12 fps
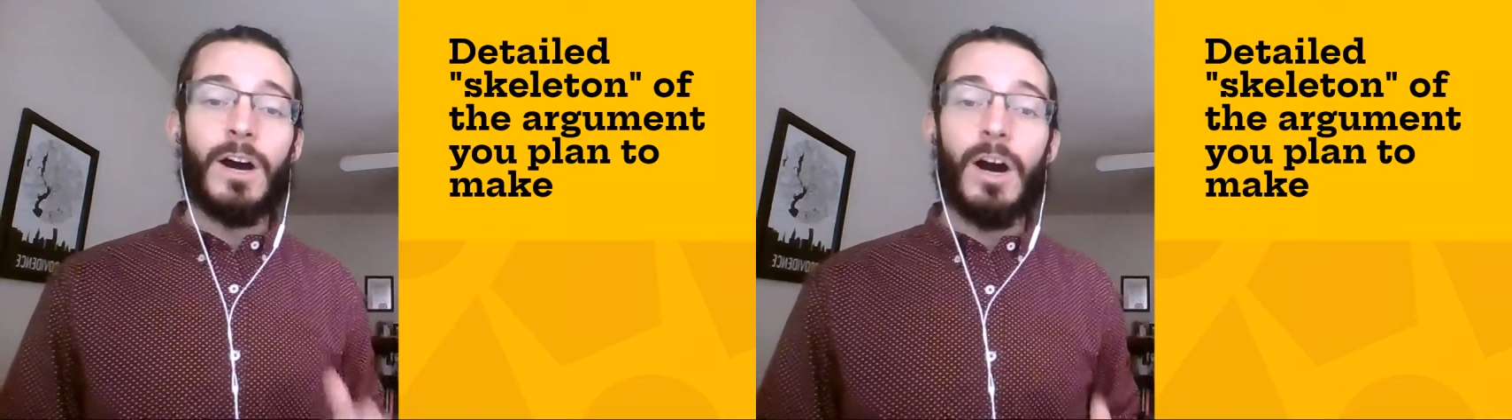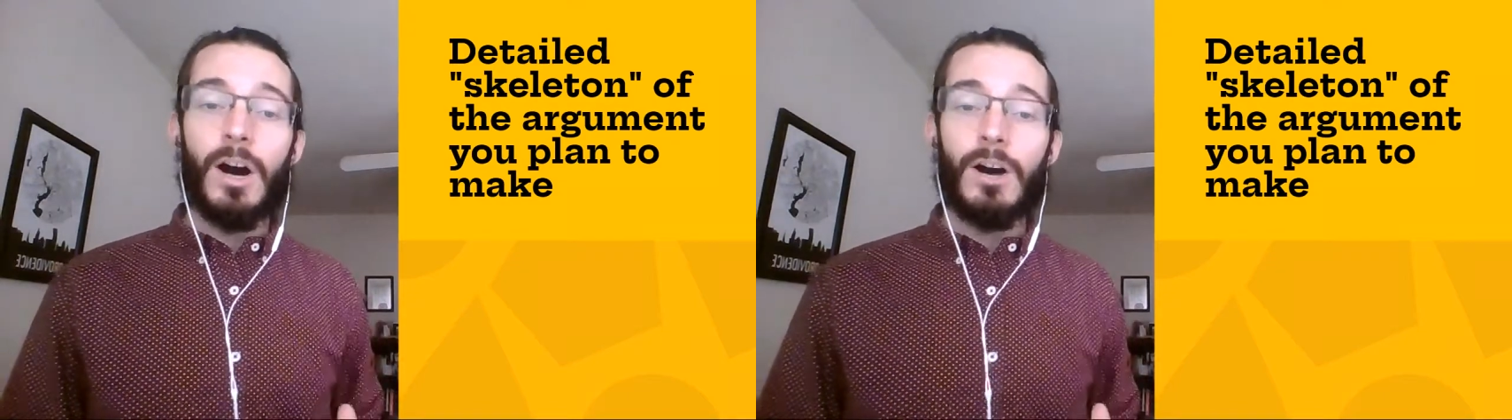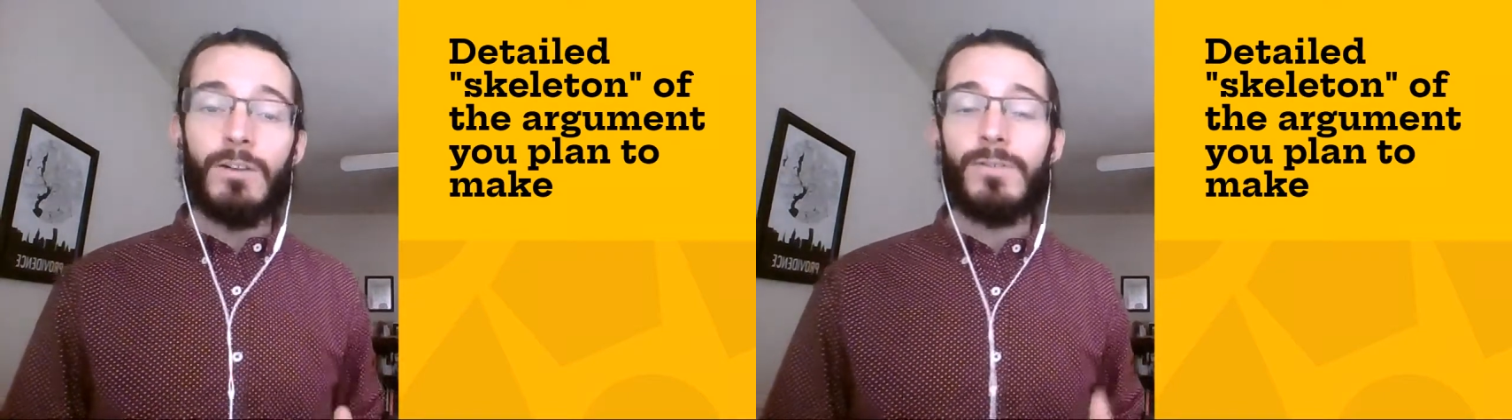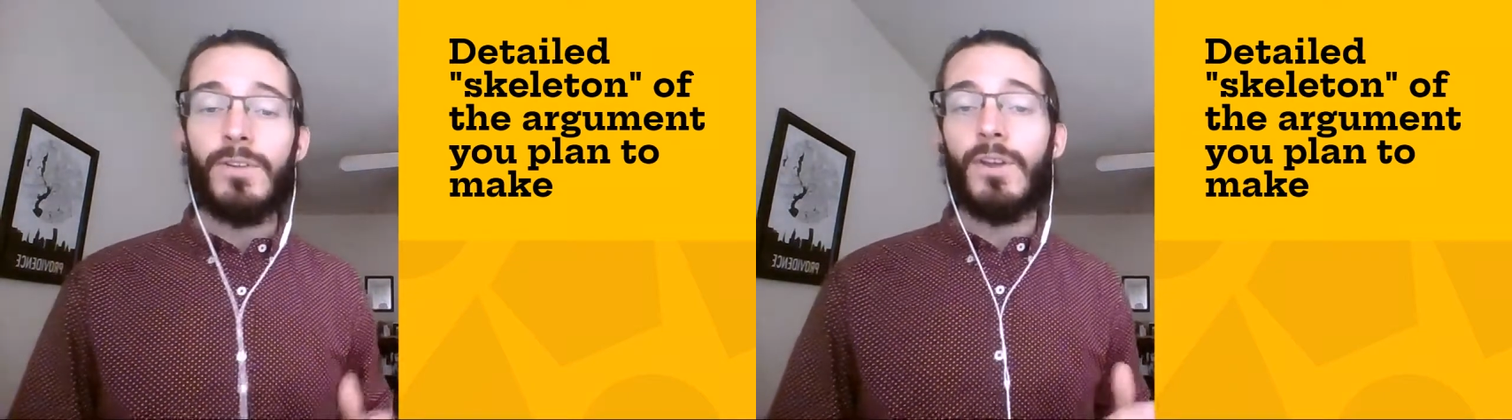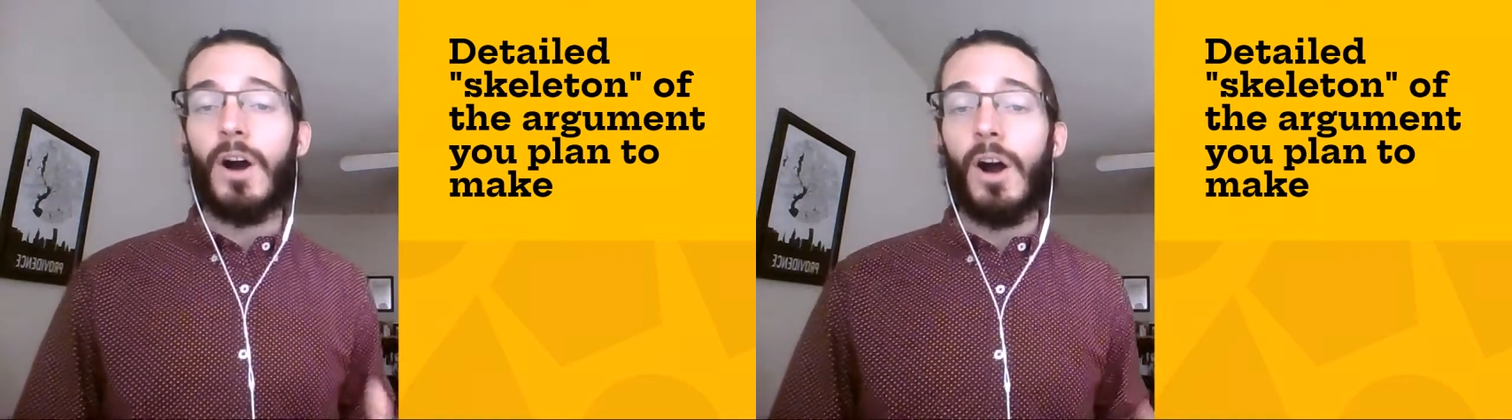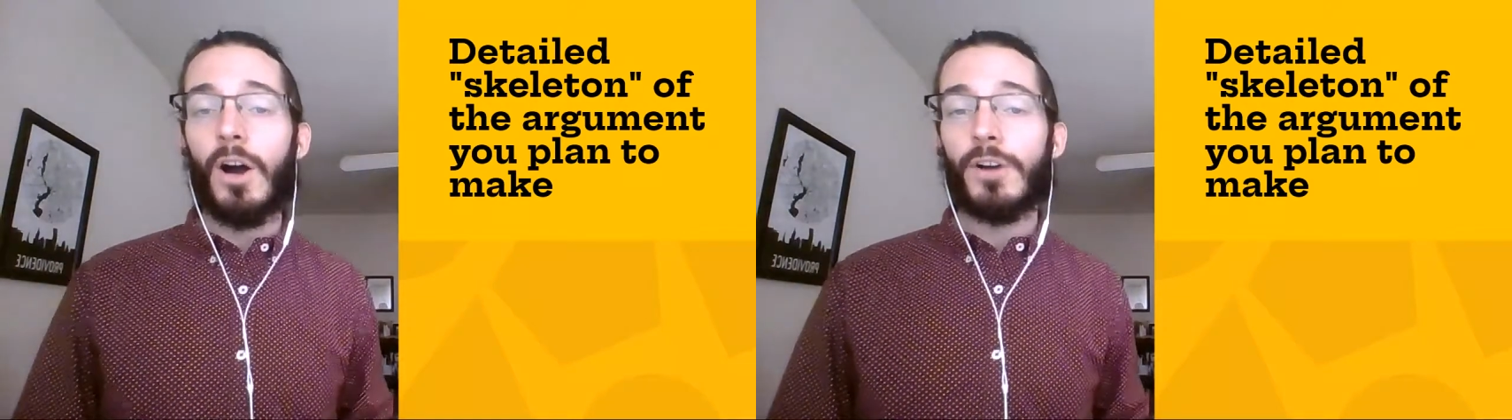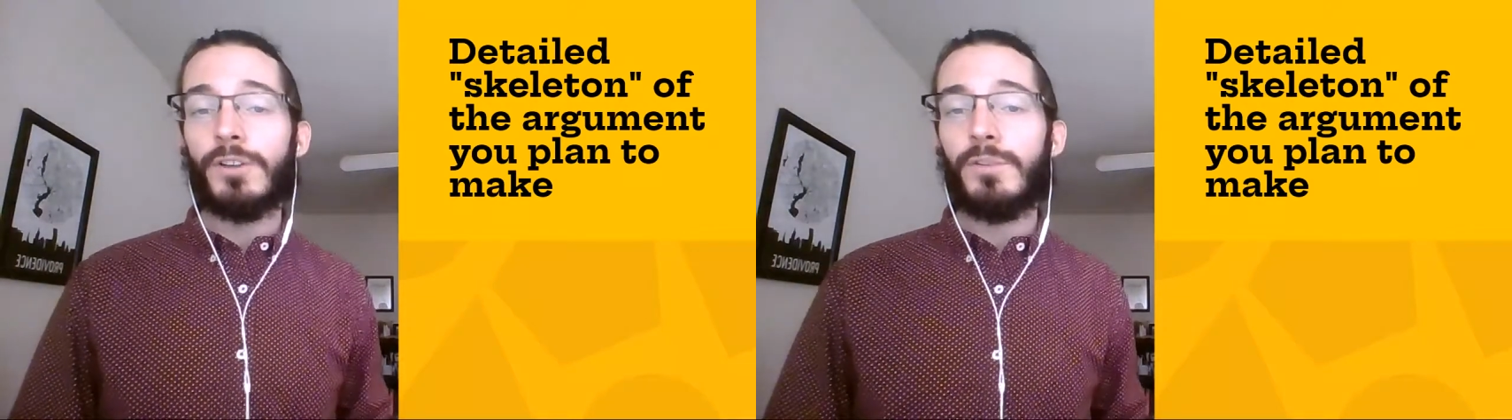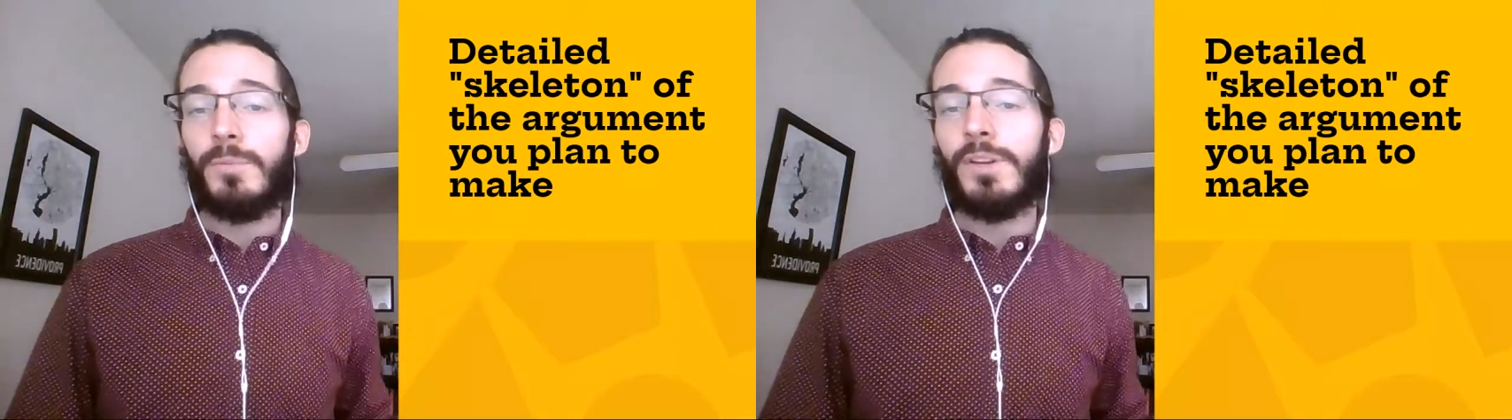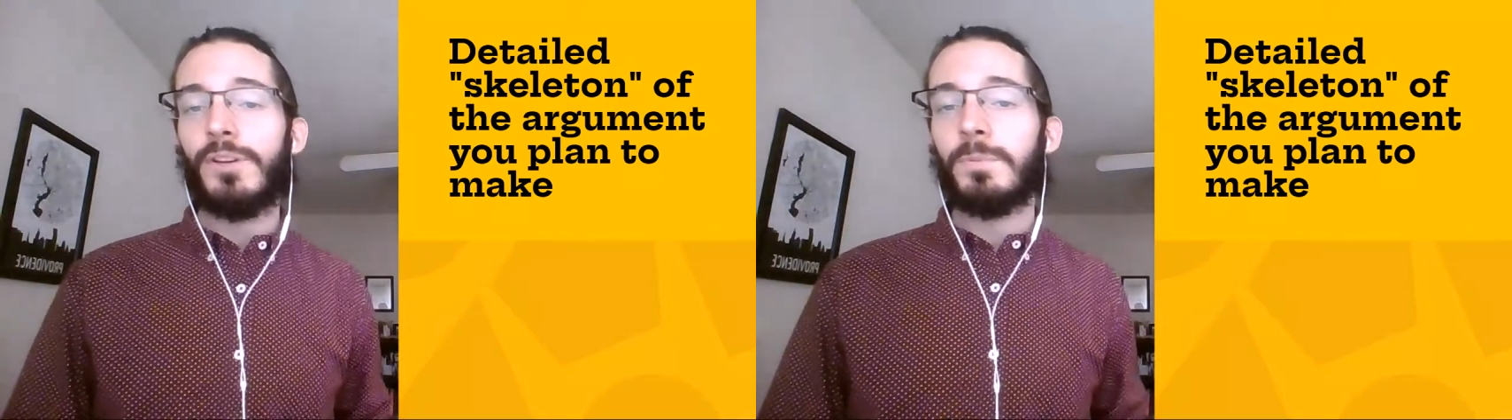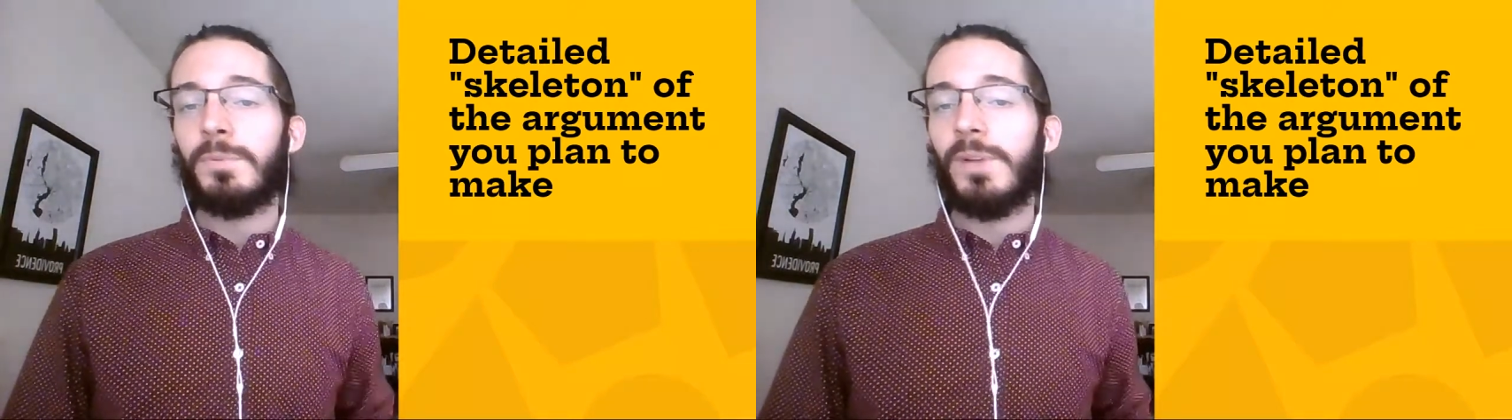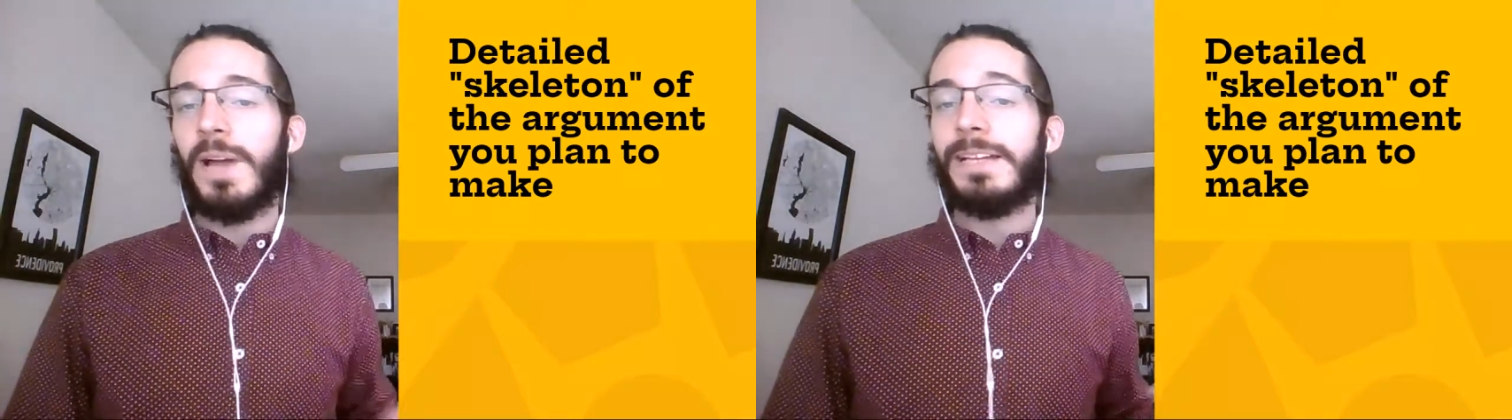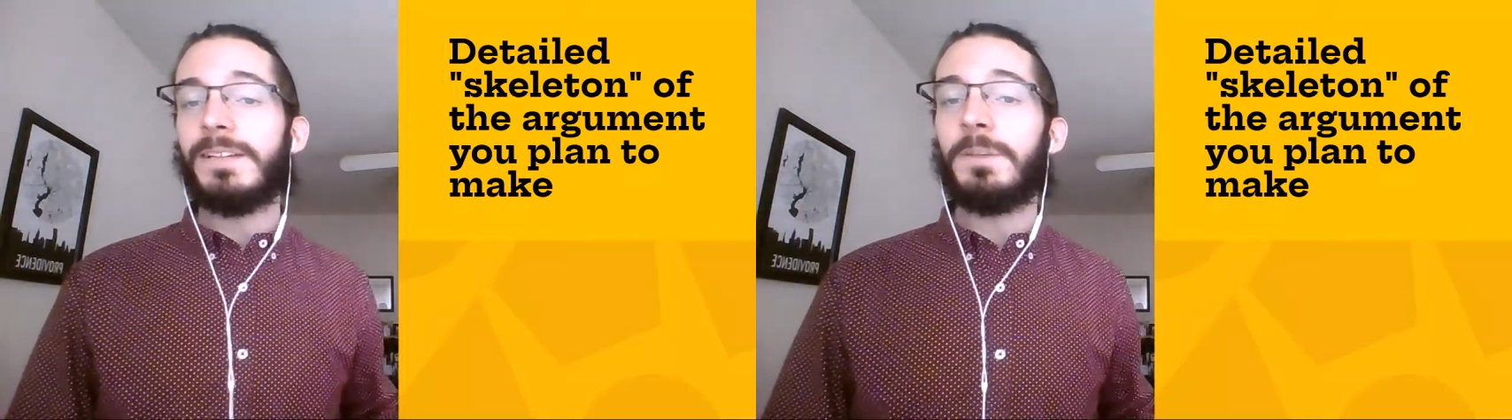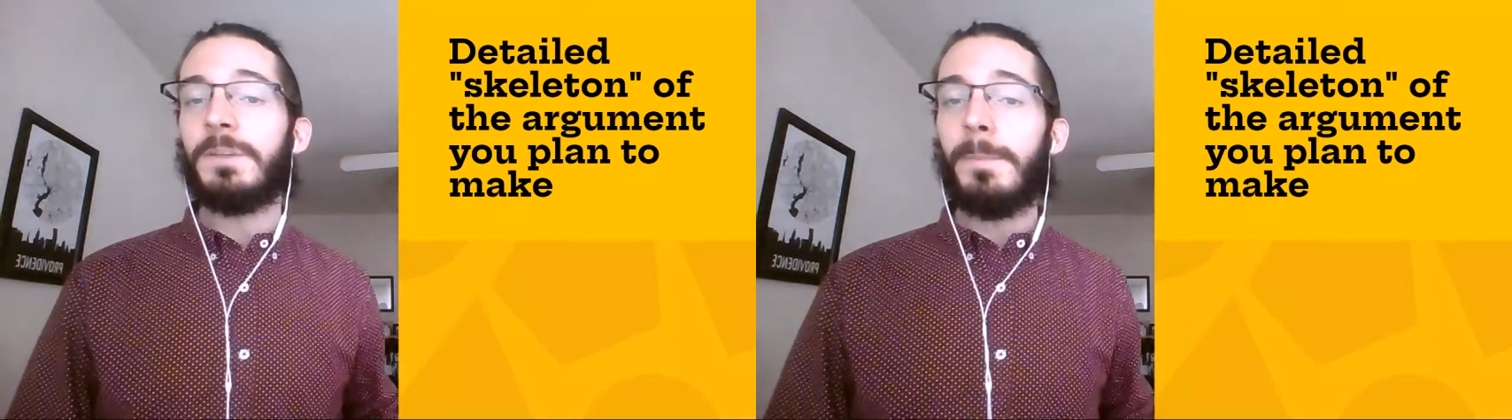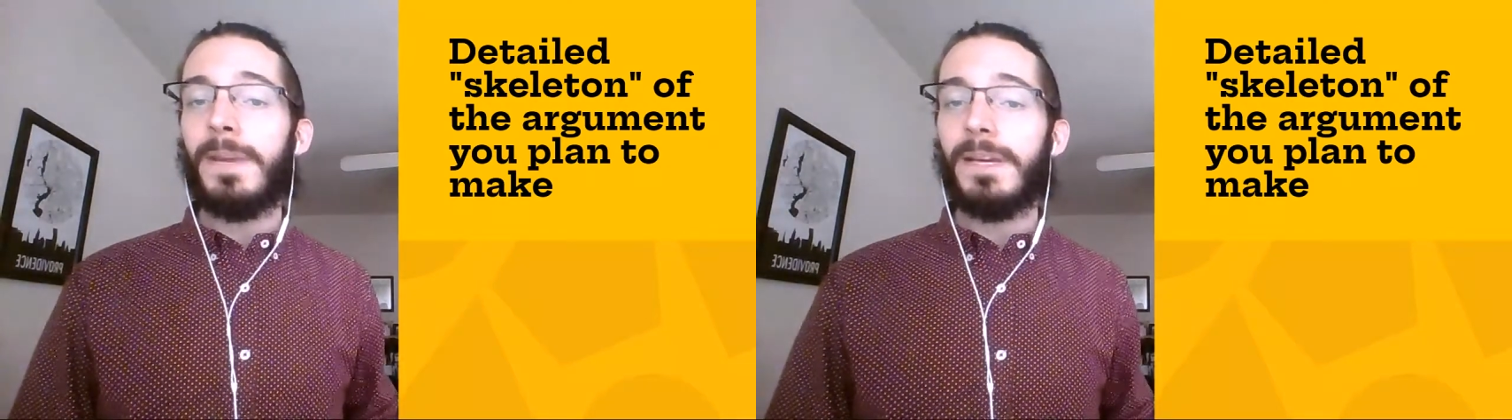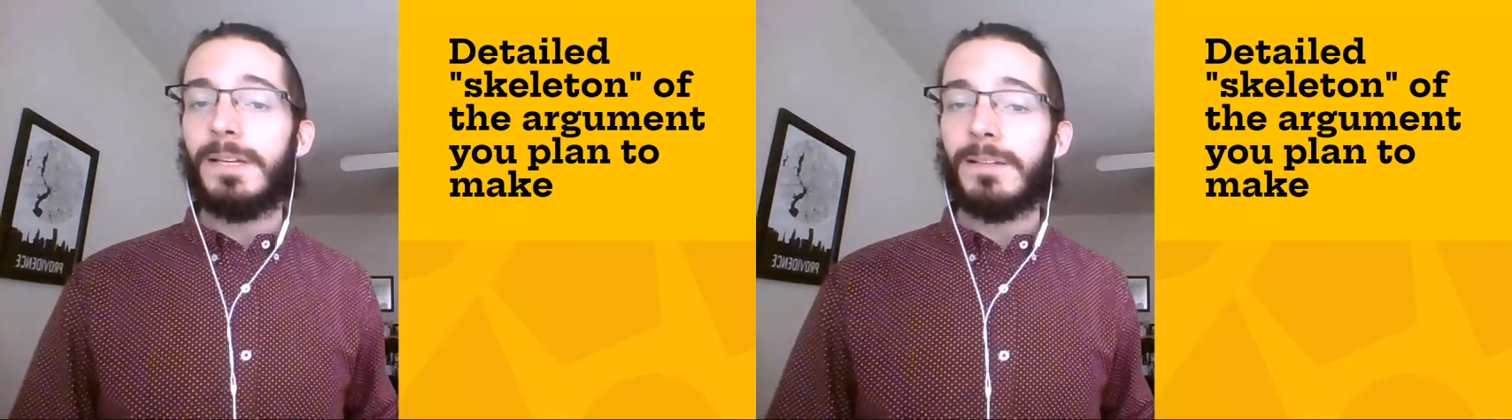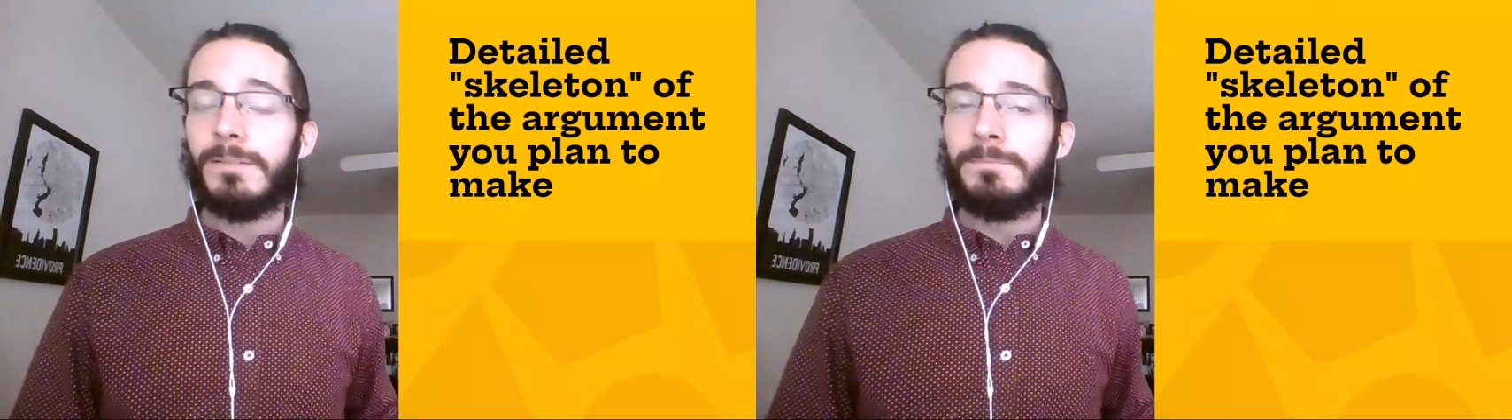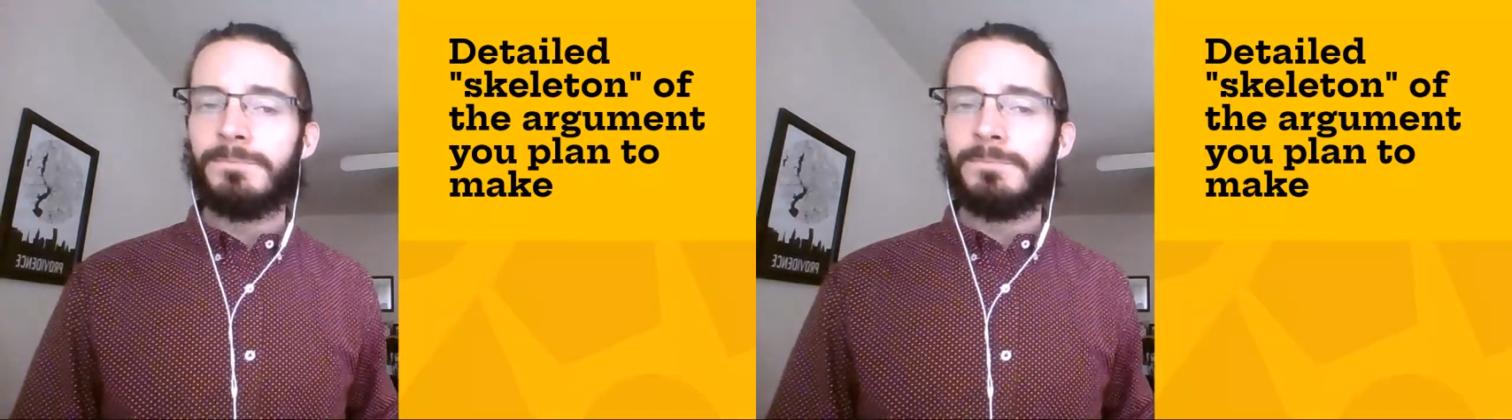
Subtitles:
of the argument you're planning to make.